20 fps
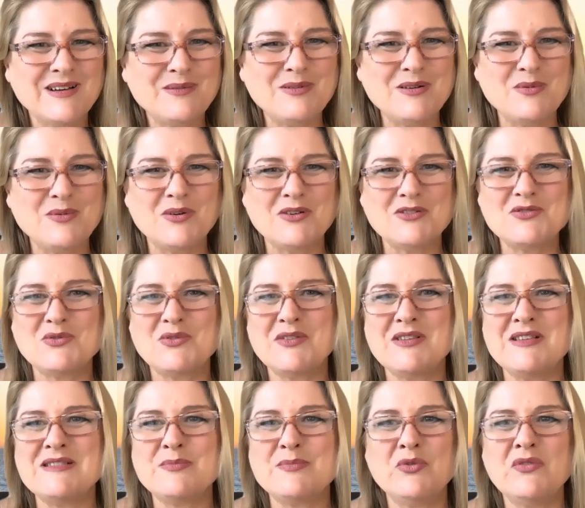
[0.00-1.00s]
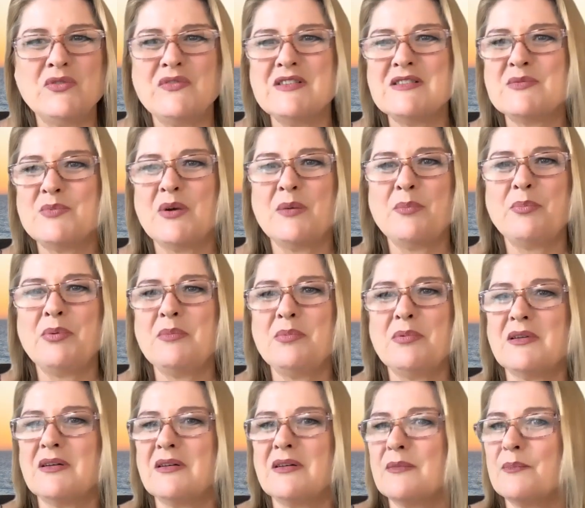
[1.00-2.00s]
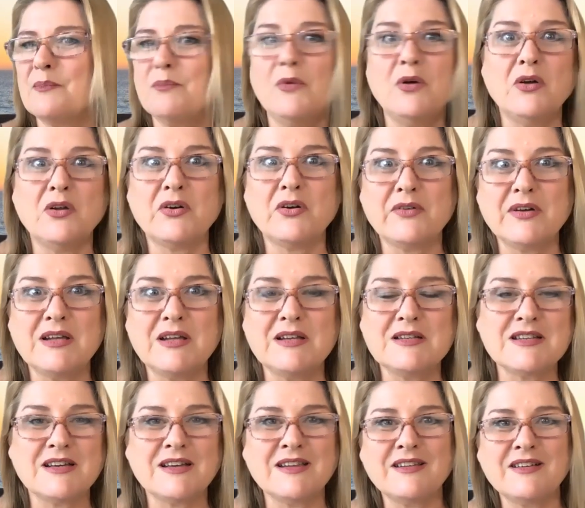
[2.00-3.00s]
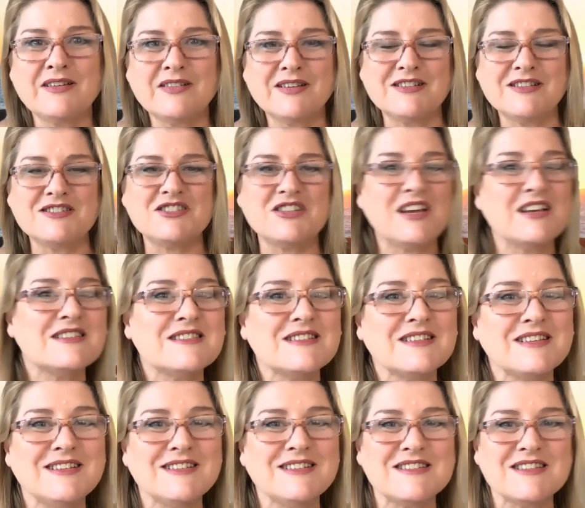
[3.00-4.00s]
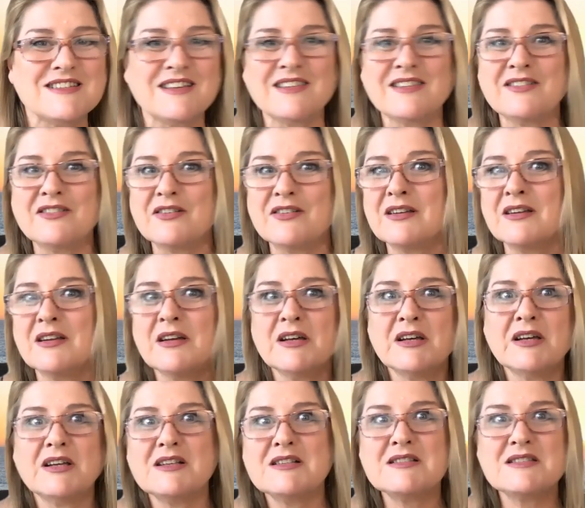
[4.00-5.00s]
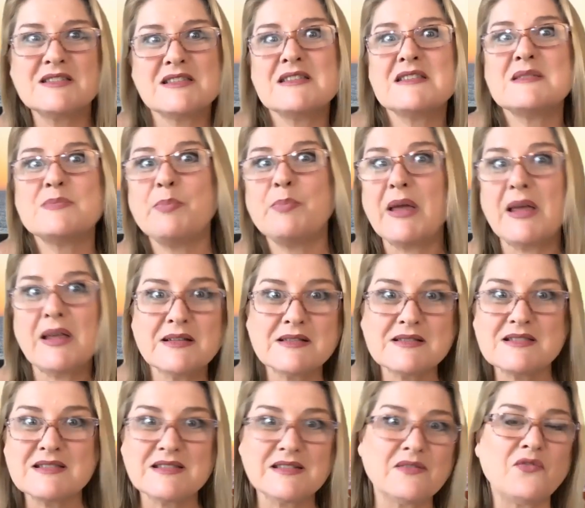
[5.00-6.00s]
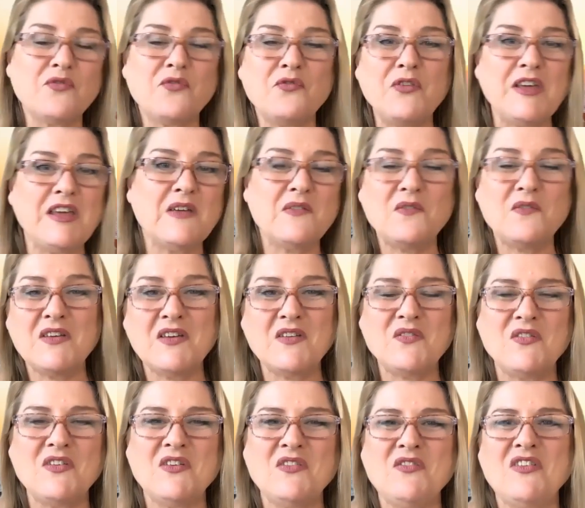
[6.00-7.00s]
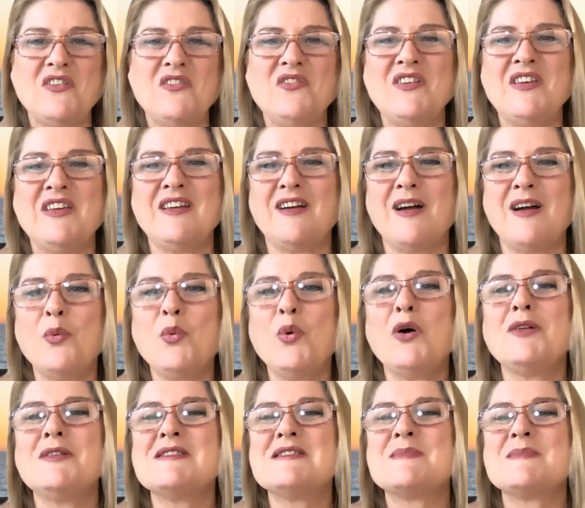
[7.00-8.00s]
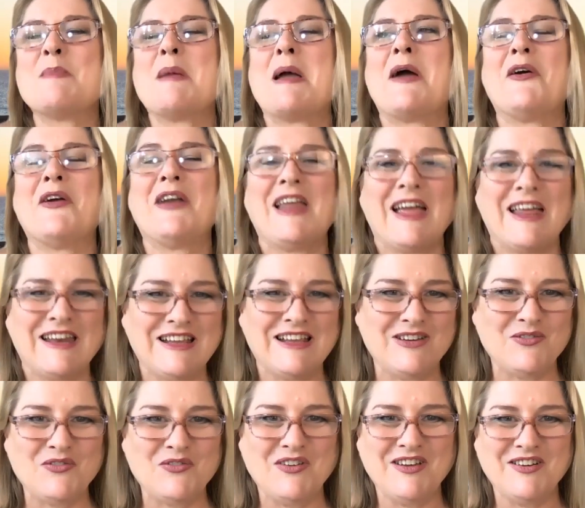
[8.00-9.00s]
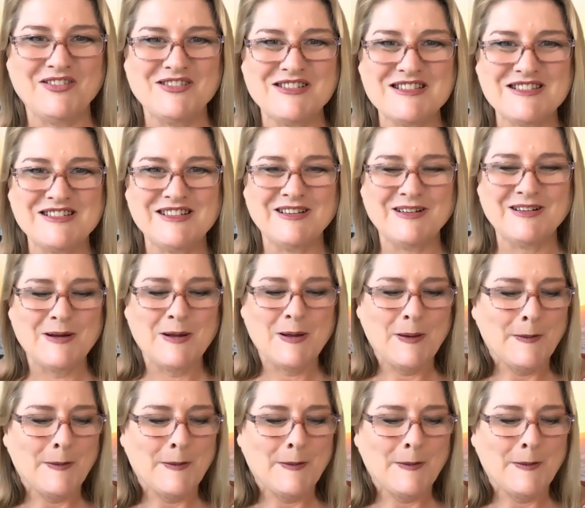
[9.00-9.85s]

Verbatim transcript: We watch all these movies where people are murdering each other and chasing each other and suspense and fear, fear, fear, fear, fear. Our world is marinating in fear, isn't it?